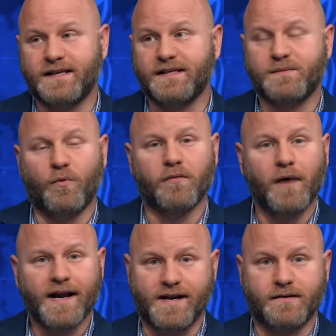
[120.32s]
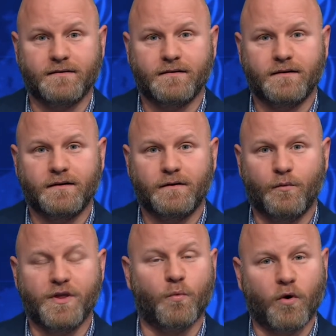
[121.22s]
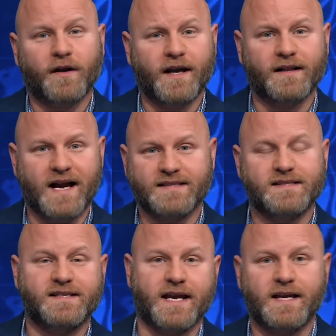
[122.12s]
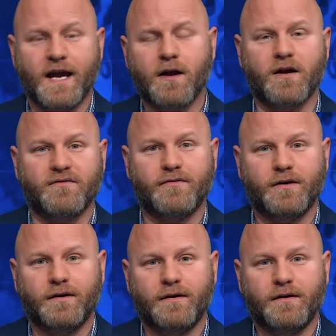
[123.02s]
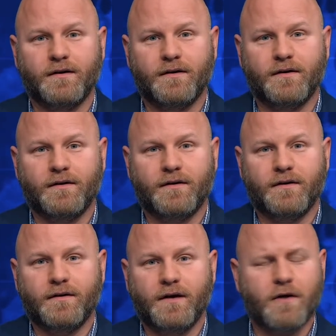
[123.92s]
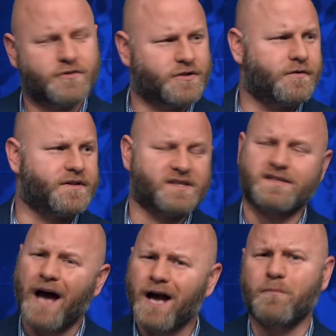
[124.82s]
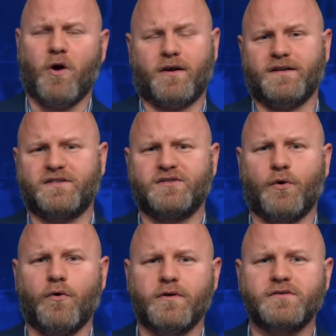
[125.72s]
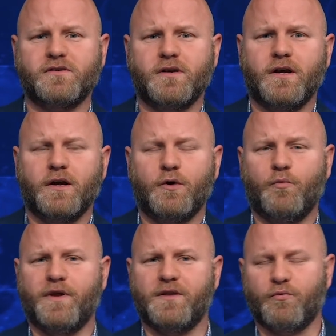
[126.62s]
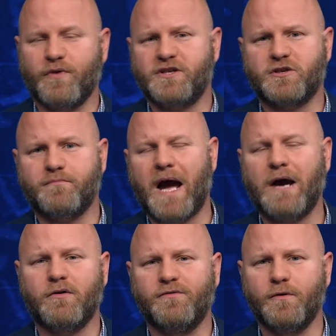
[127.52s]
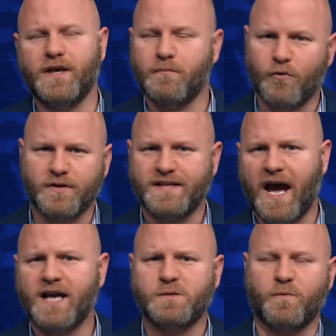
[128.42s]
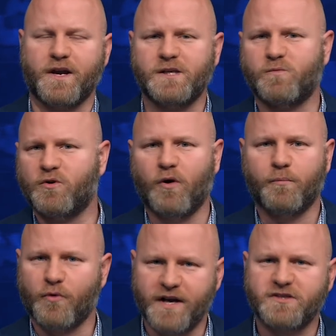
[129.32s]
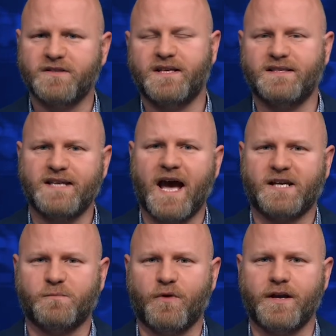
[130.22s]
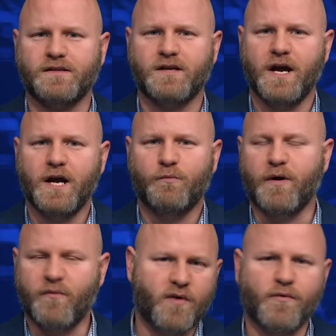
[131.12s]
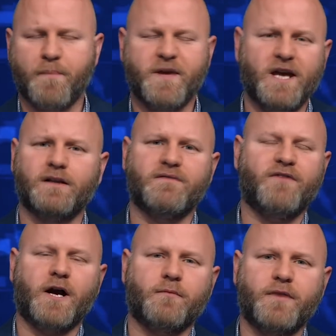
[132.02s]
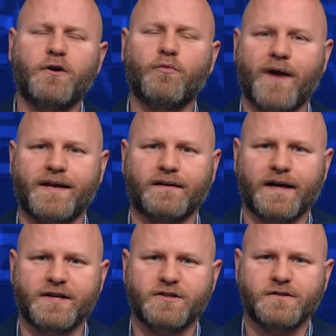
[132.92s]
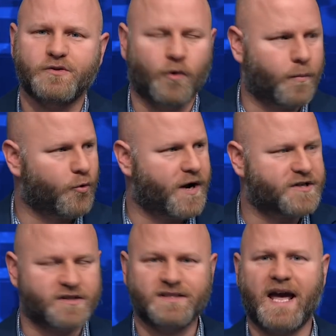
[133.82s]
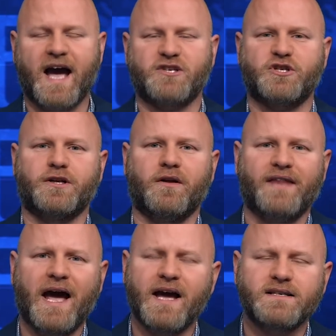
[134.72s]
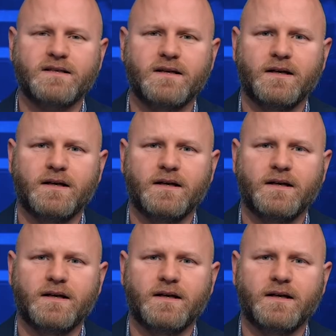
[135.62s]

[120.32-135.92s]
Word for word: gets more money, when the working class is taken care of. Oh, sure, the stock market soars when the rich and powerful get more tax breaks, when corporations get tax breaks, when we repeal environmental regulations, corporations cash in on that.